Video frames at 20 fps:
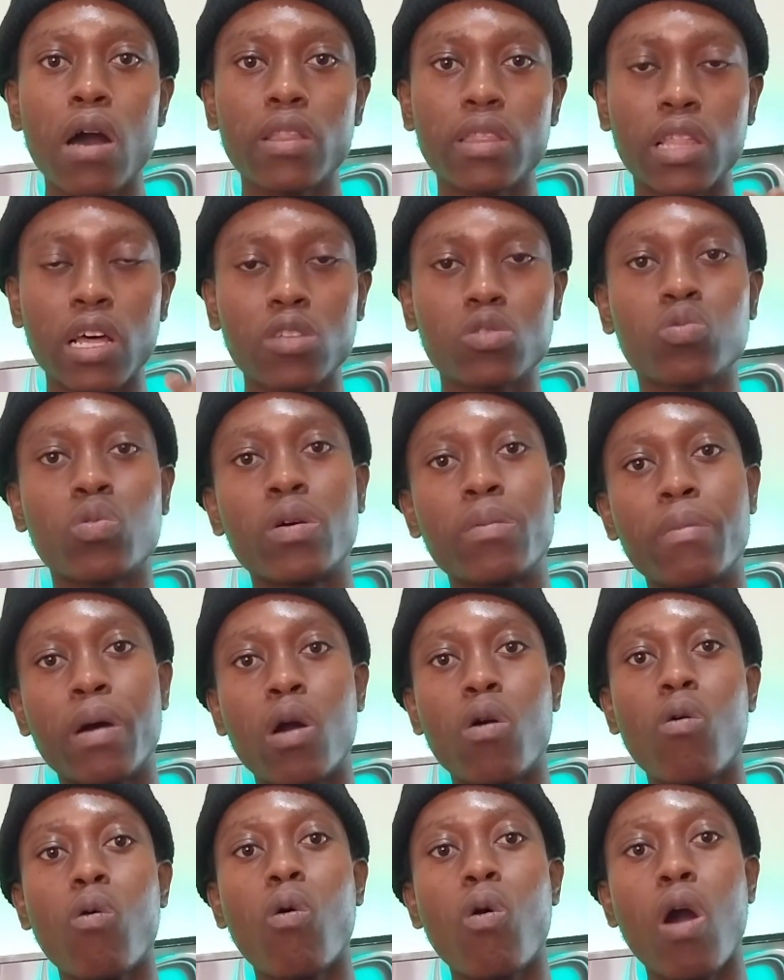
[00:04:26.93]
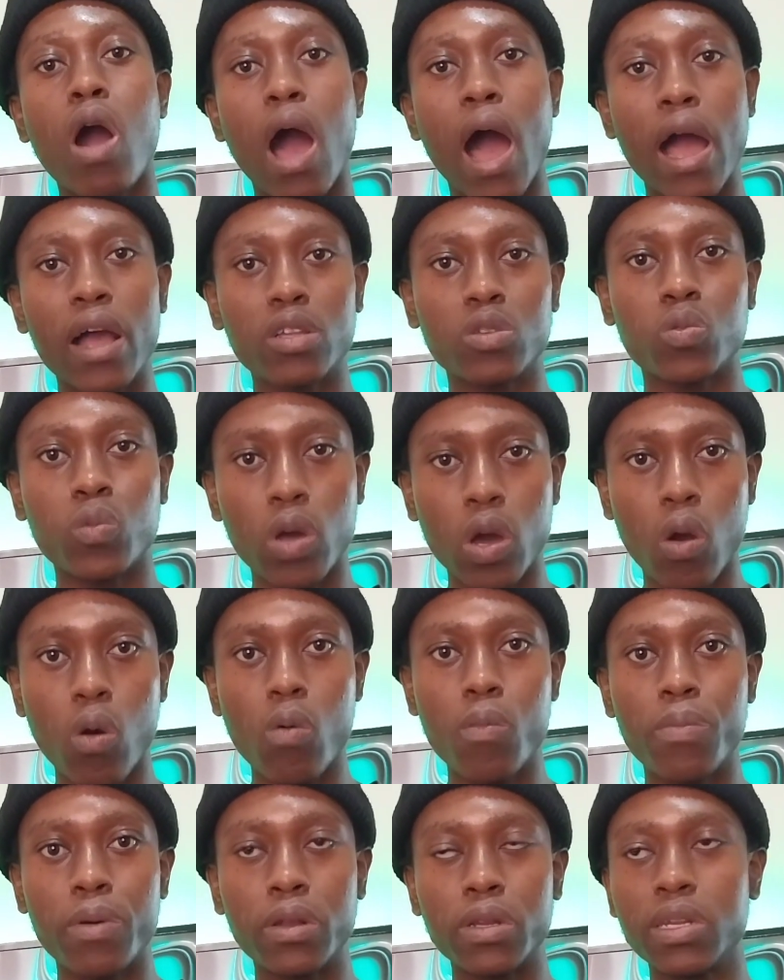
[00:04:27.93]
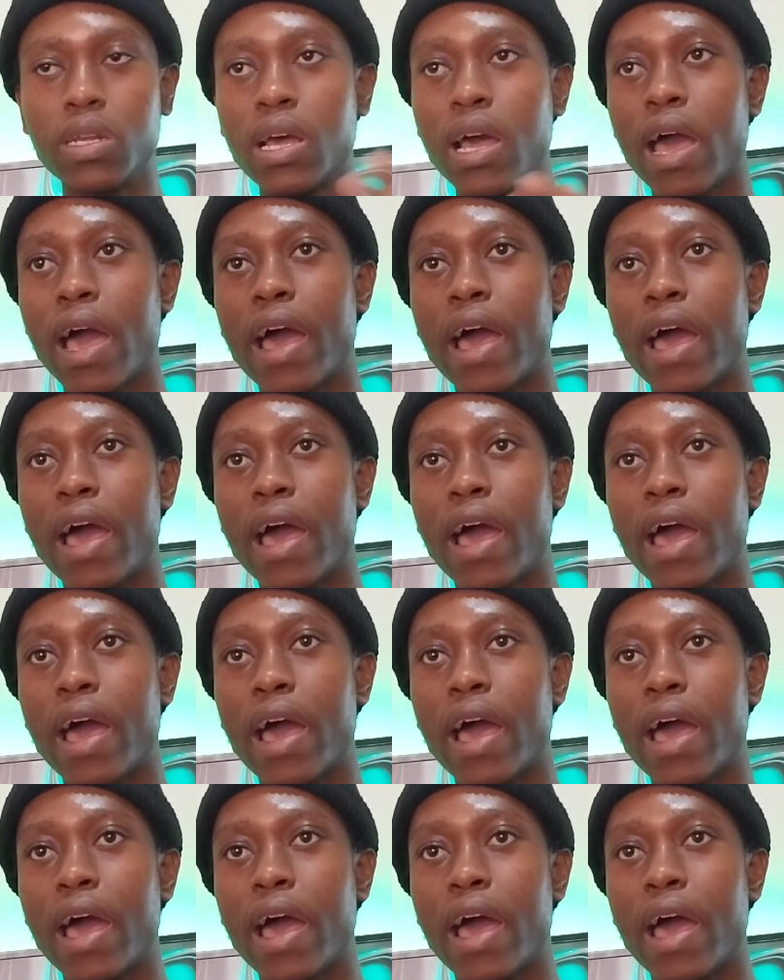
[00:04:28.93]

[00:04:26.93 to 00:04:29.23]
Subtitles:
that's when my eyes were open,